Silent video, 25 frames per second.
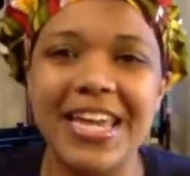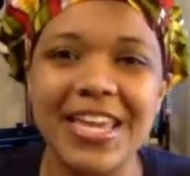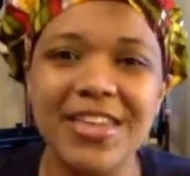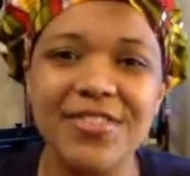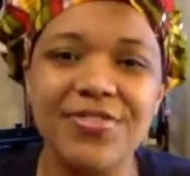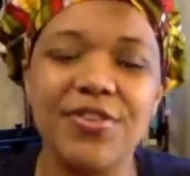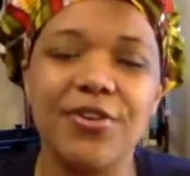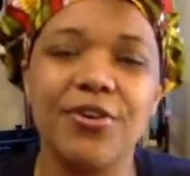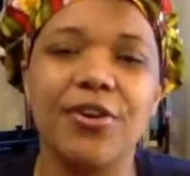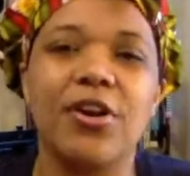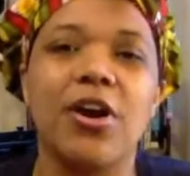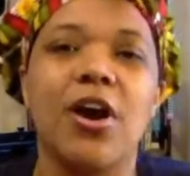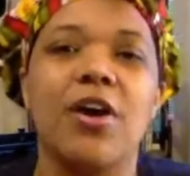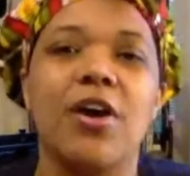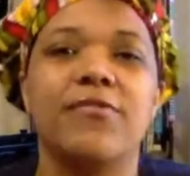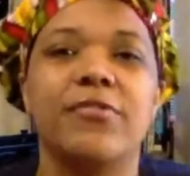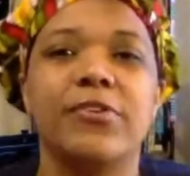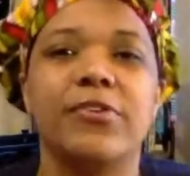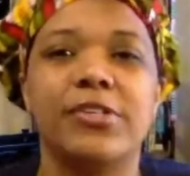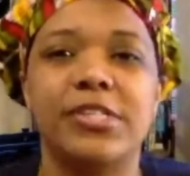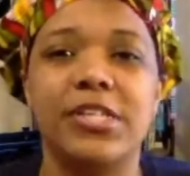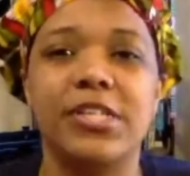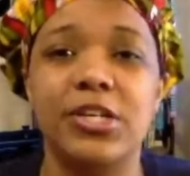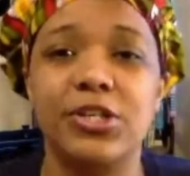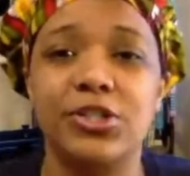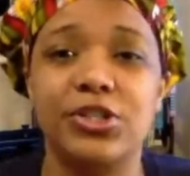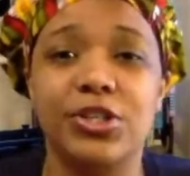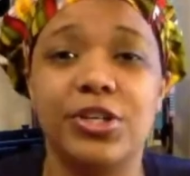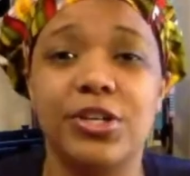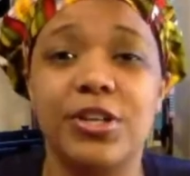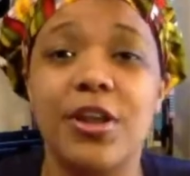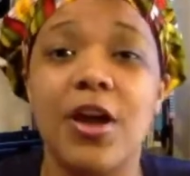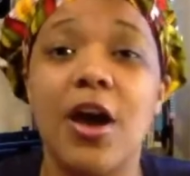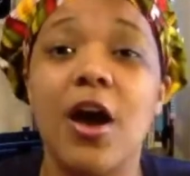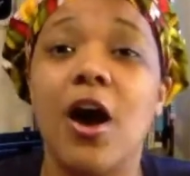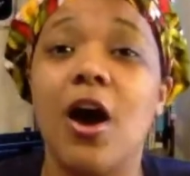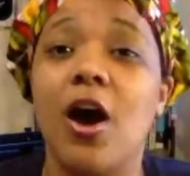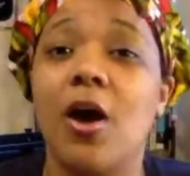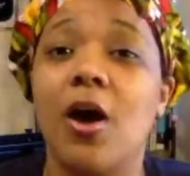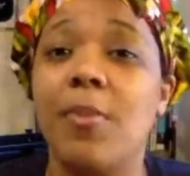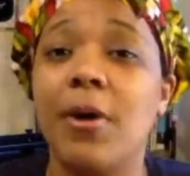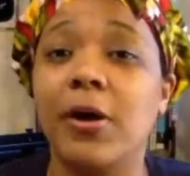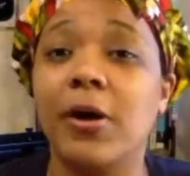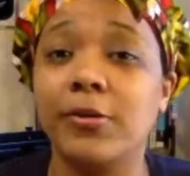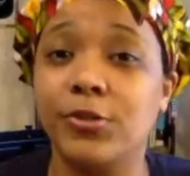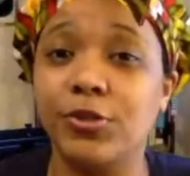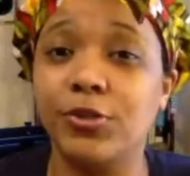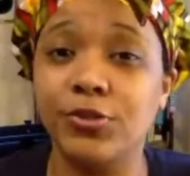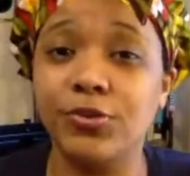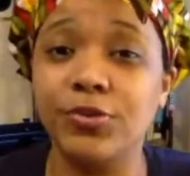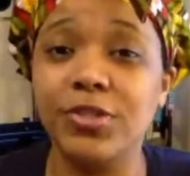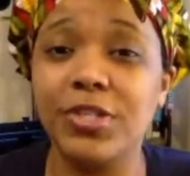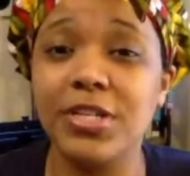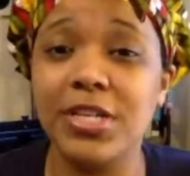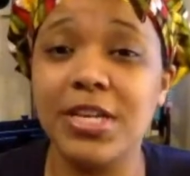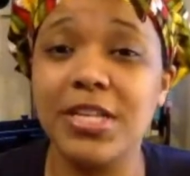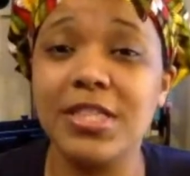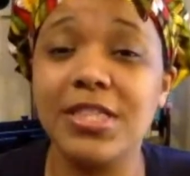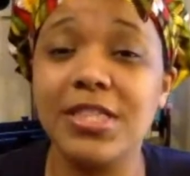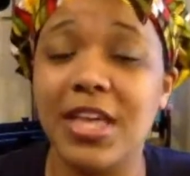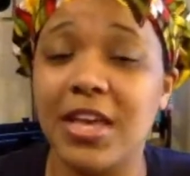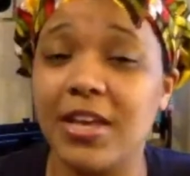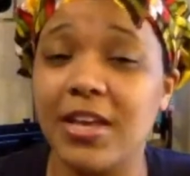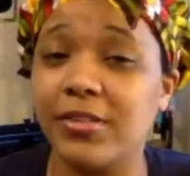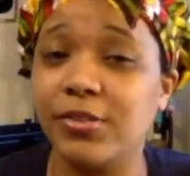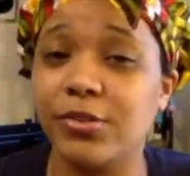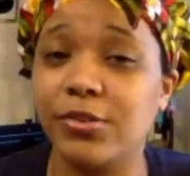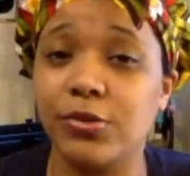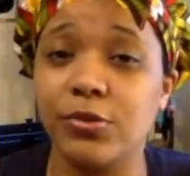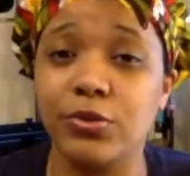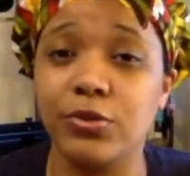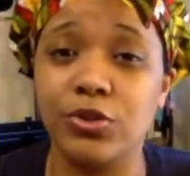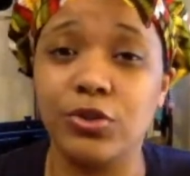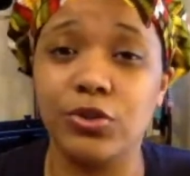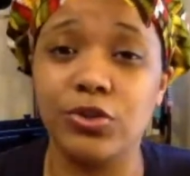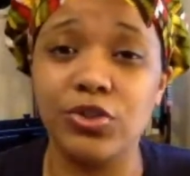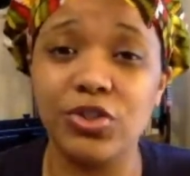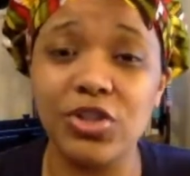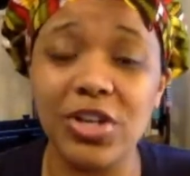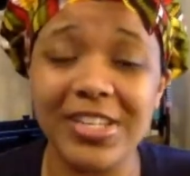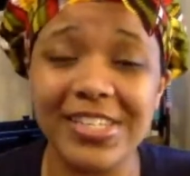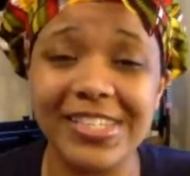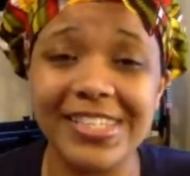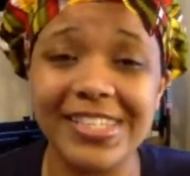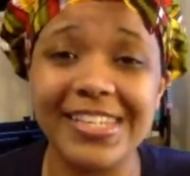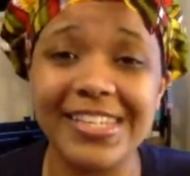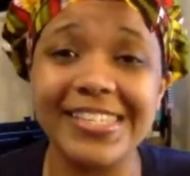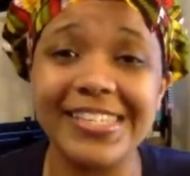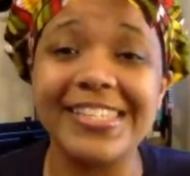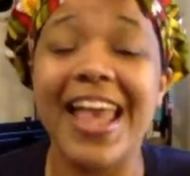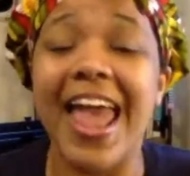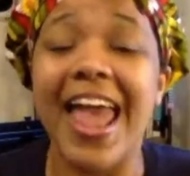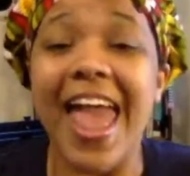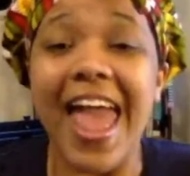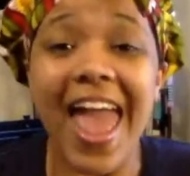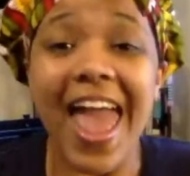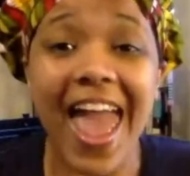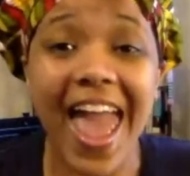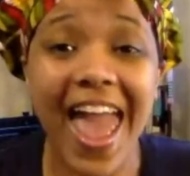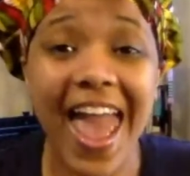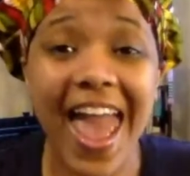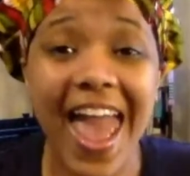in their conversation about Juneteenth and social justice.